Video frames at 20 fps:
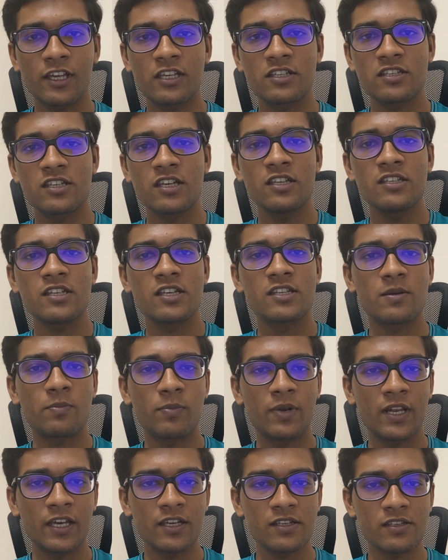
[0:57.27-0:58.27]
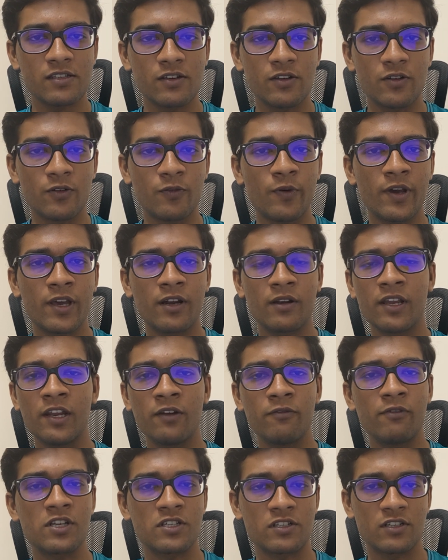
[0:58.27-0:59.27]
exchange is a place where
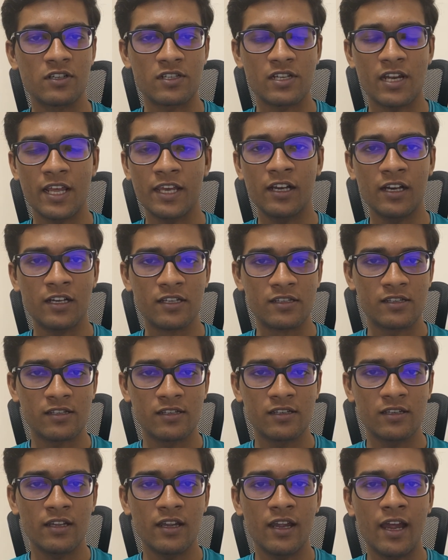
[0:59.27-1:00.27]
investors like us